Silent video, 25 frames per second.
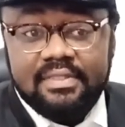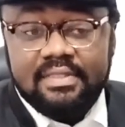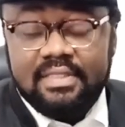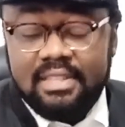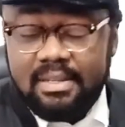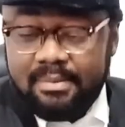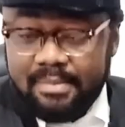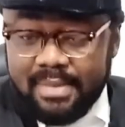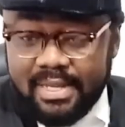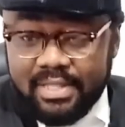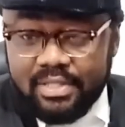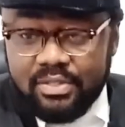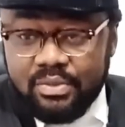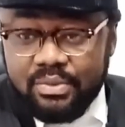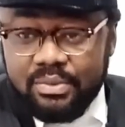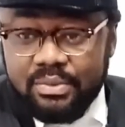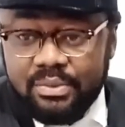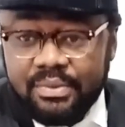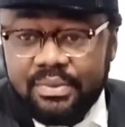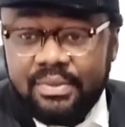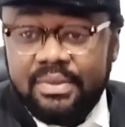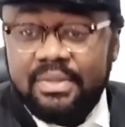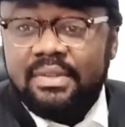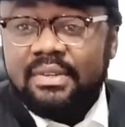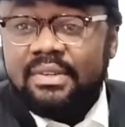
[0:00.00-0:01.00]
Number two.
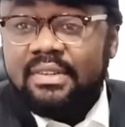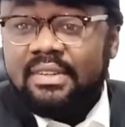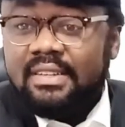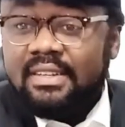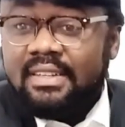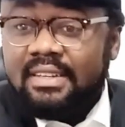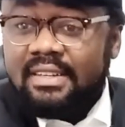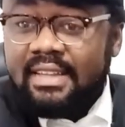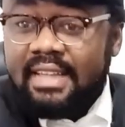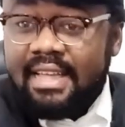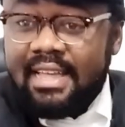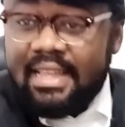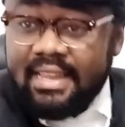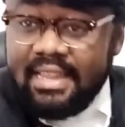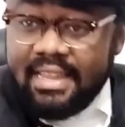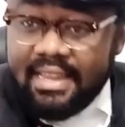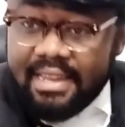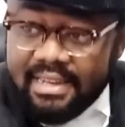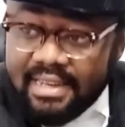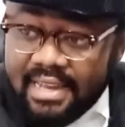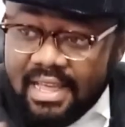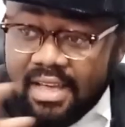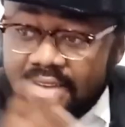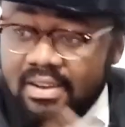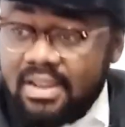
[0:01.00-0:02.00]

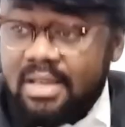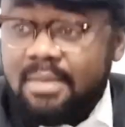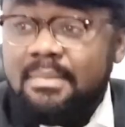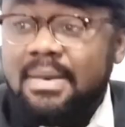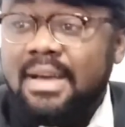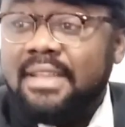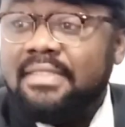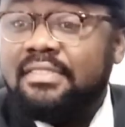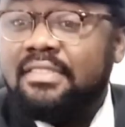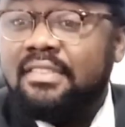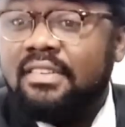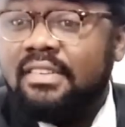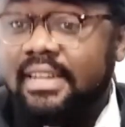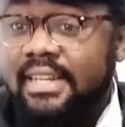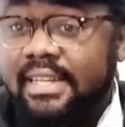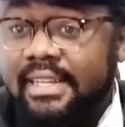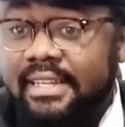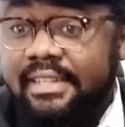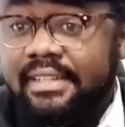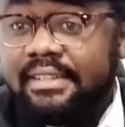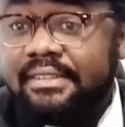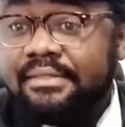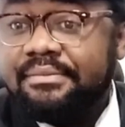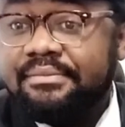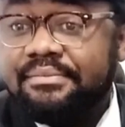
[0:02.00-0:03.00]
Now number
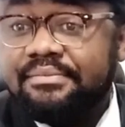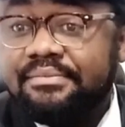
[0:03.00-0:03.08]
three,